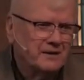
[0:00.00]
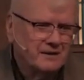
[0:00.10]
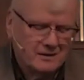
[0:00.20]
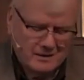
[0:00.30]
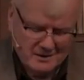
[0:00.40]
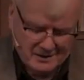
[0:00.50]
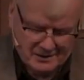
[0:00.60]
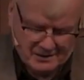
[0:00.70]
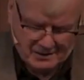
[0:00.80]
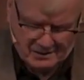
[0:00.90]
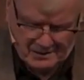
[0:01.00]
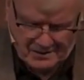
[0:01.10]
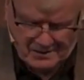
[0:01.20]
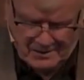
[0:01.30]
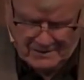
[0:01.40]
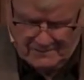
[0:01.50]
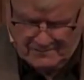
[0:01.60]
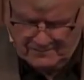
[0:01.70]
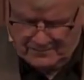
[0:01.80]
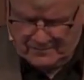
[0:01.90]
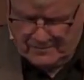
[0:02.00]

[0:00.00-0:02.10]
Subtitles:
(silence)